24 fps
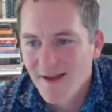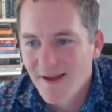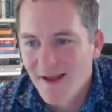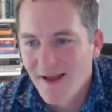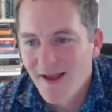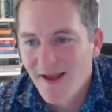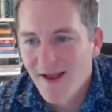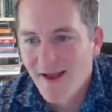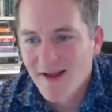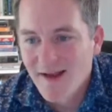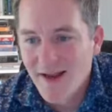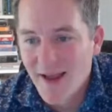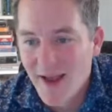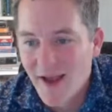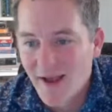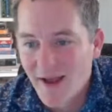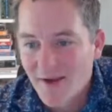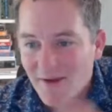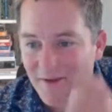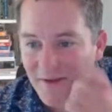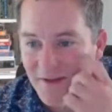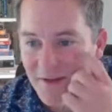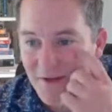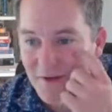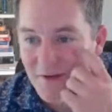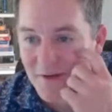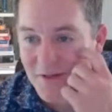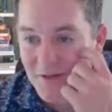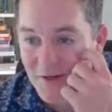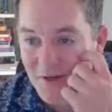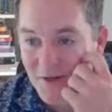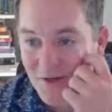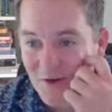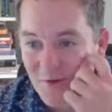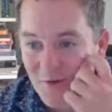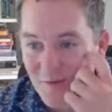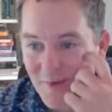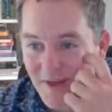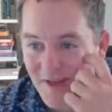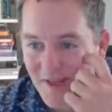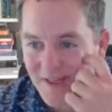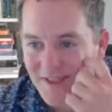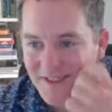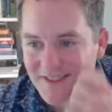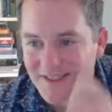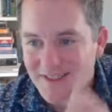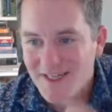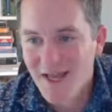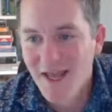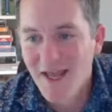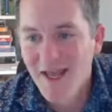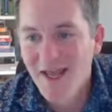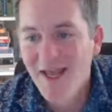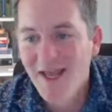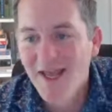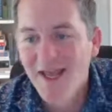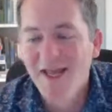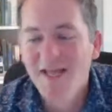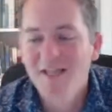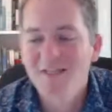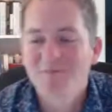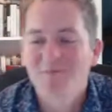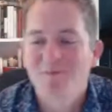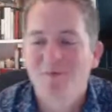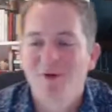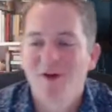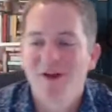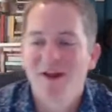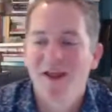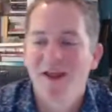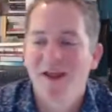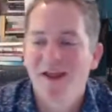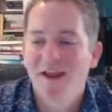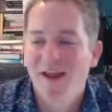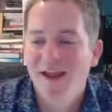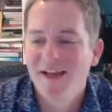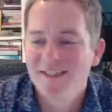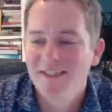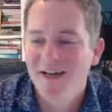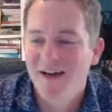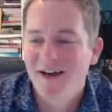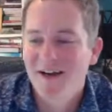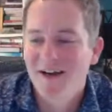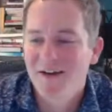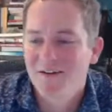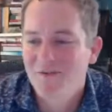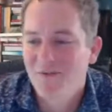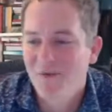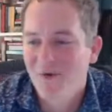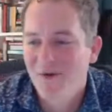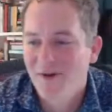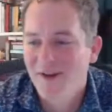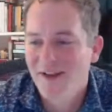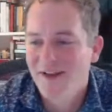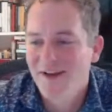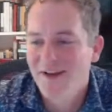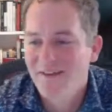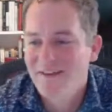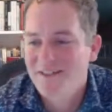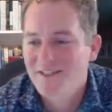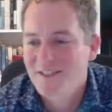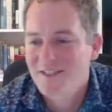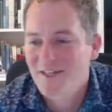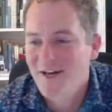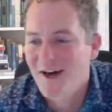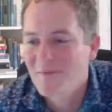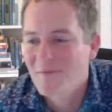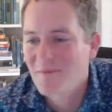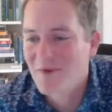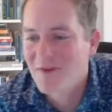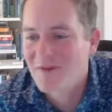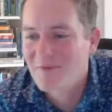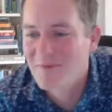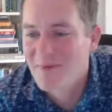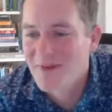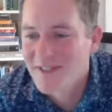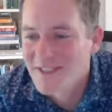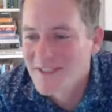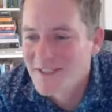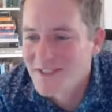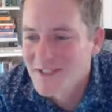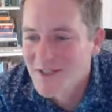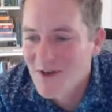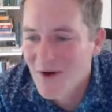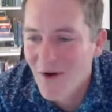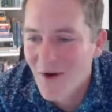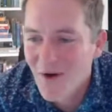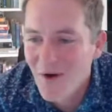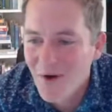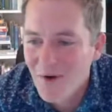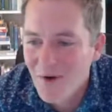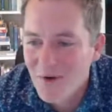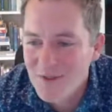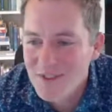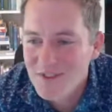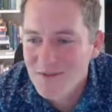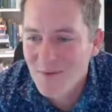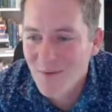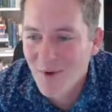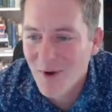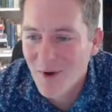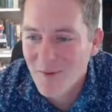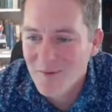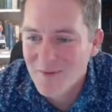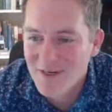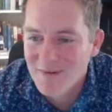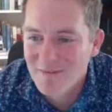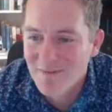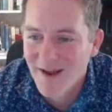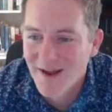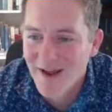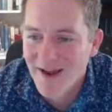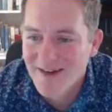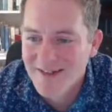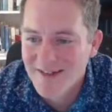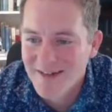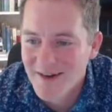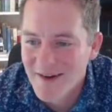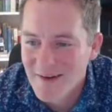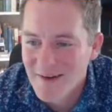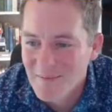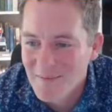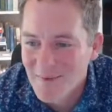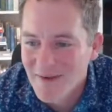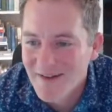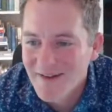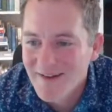And yeah, YouTube is is bringing a ton of work into the shop. We've been so swamped and backed up,